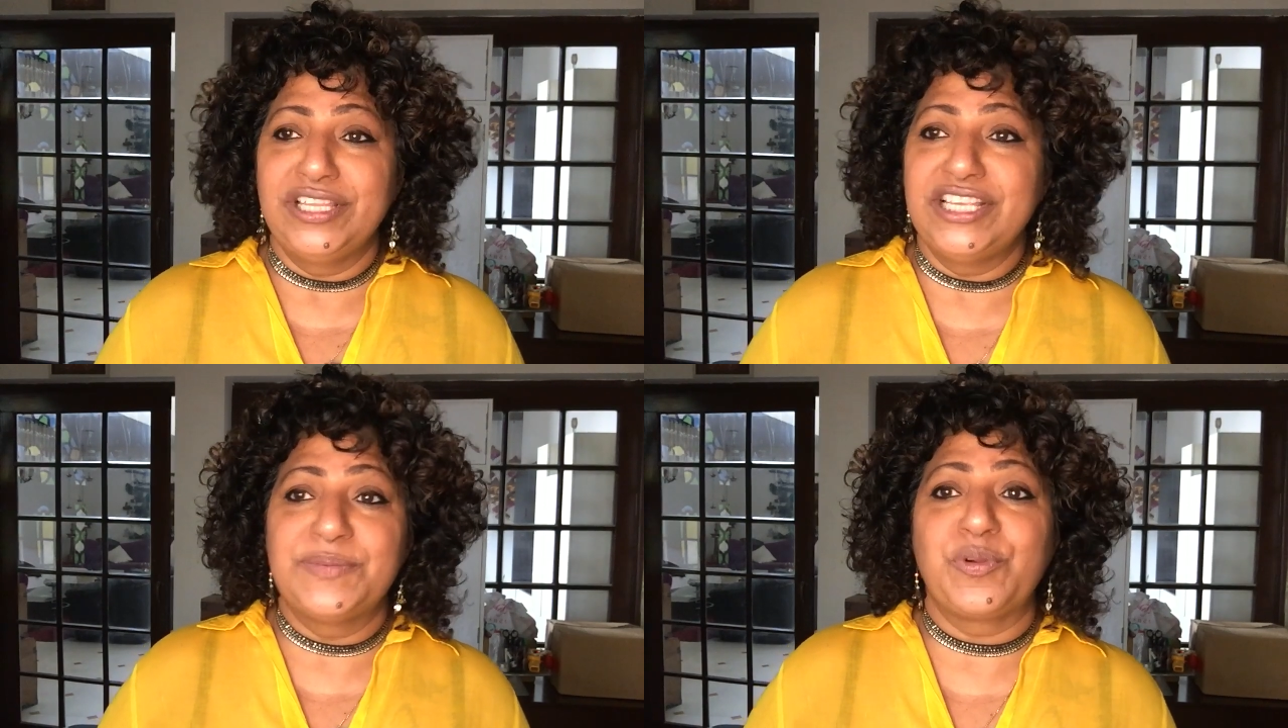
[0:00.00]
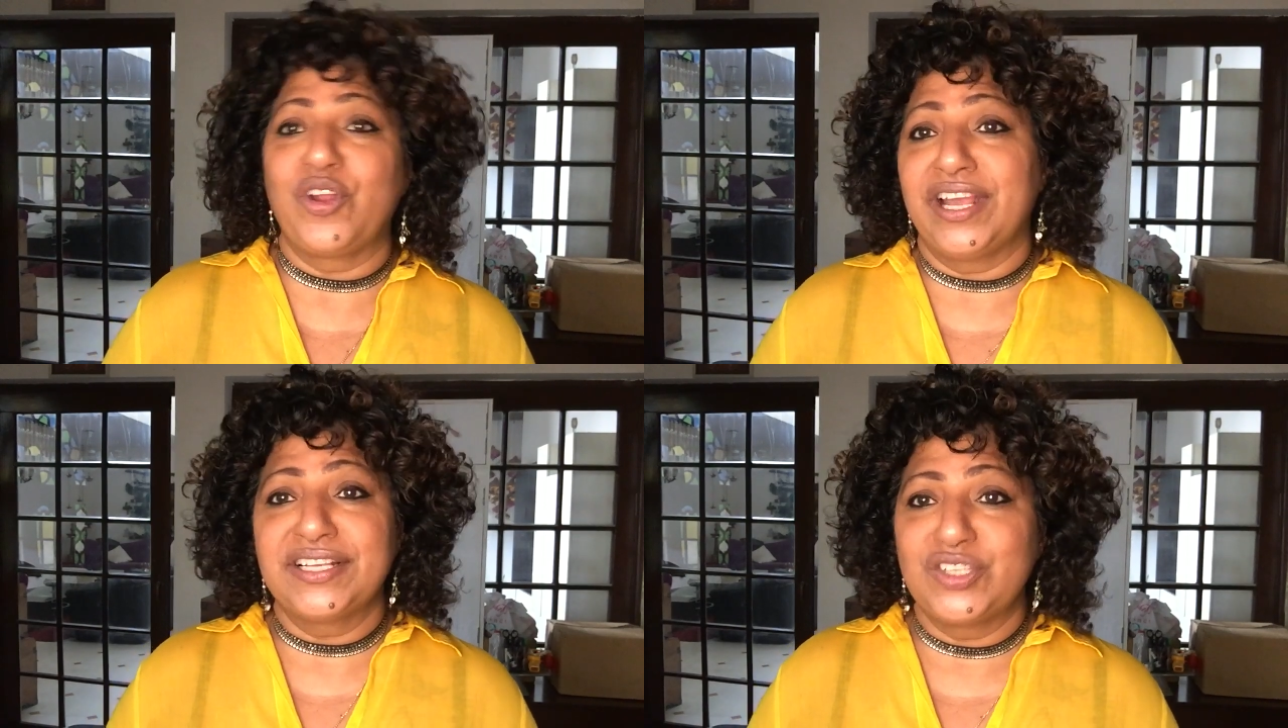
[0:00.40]
these
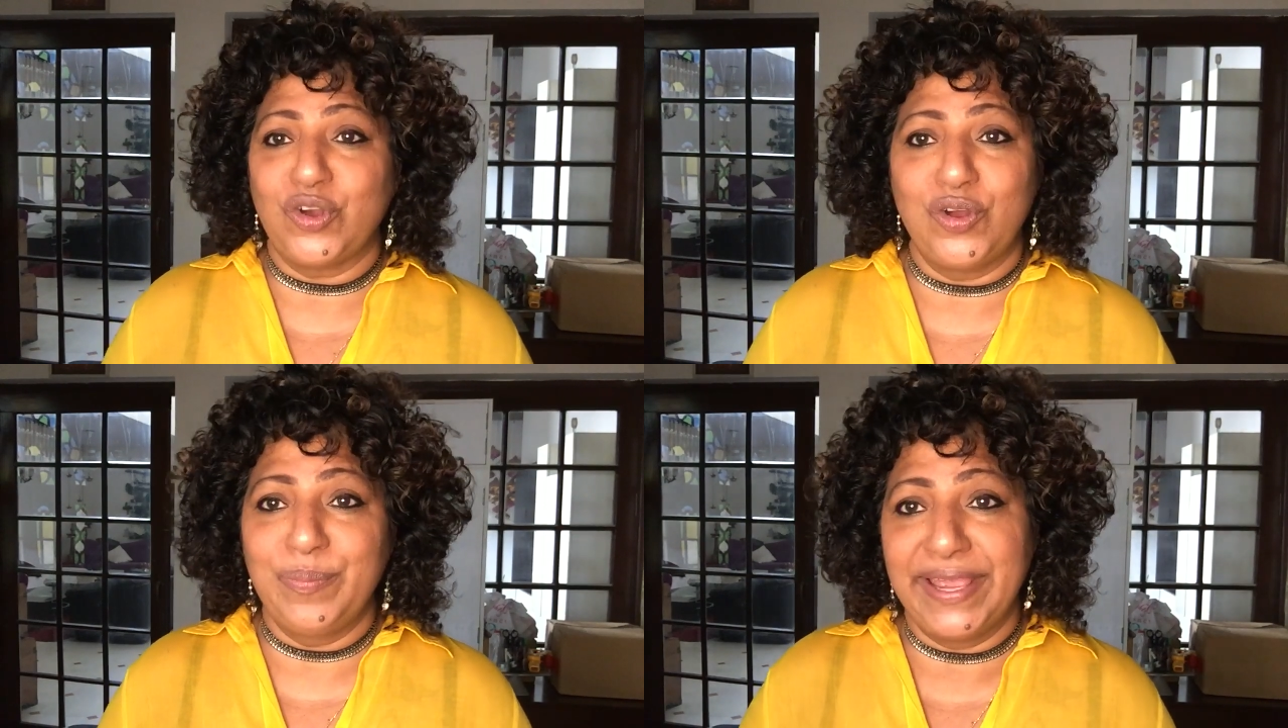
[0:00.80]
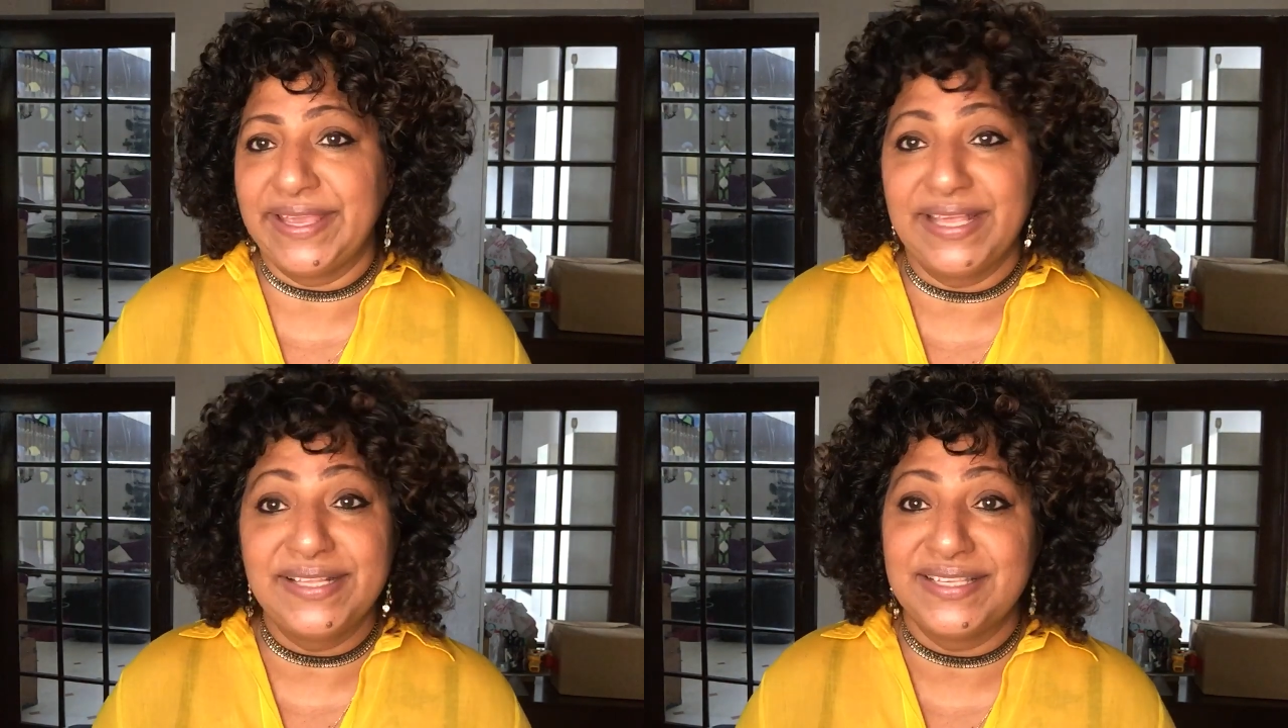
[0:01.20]
products on my
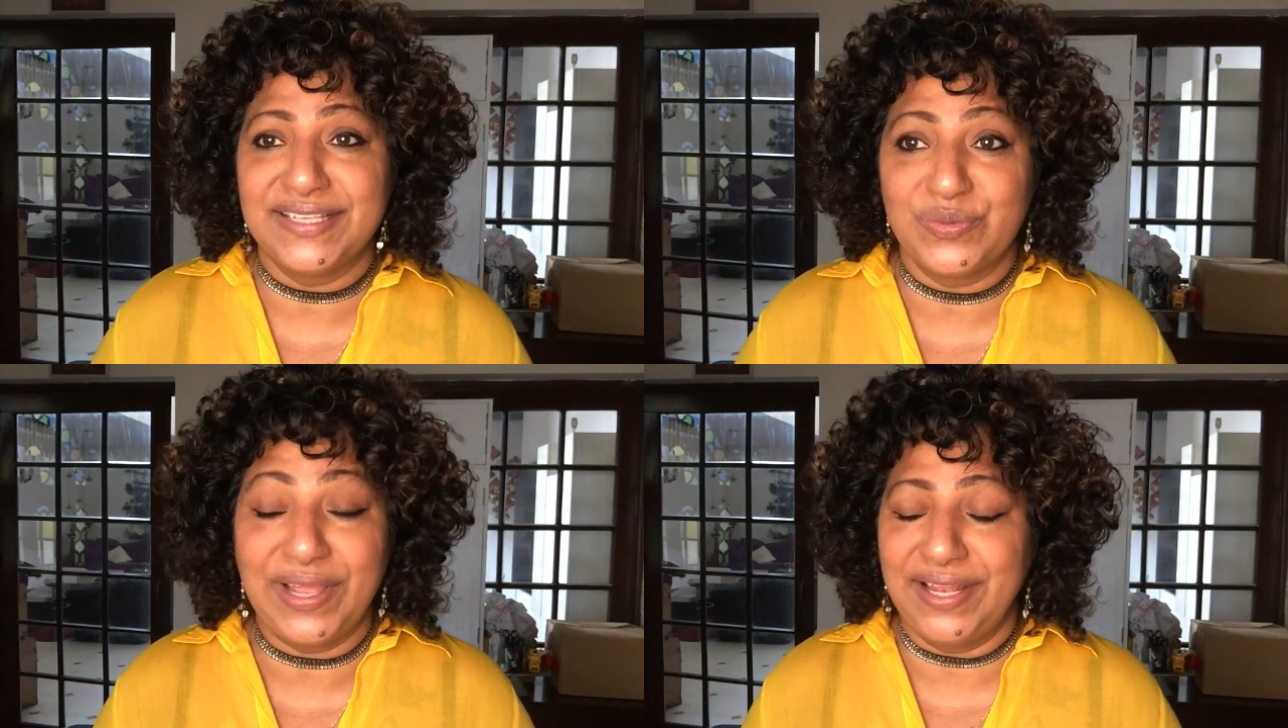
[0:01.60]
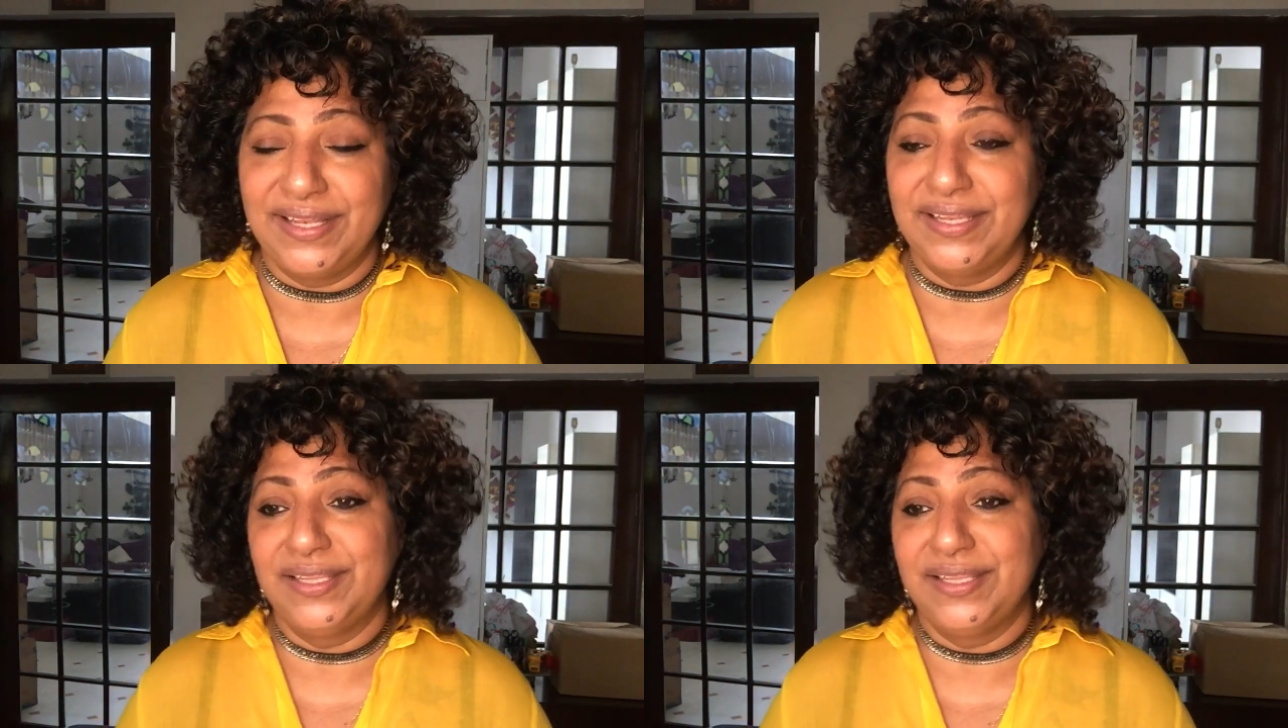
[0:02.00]
kids as well?"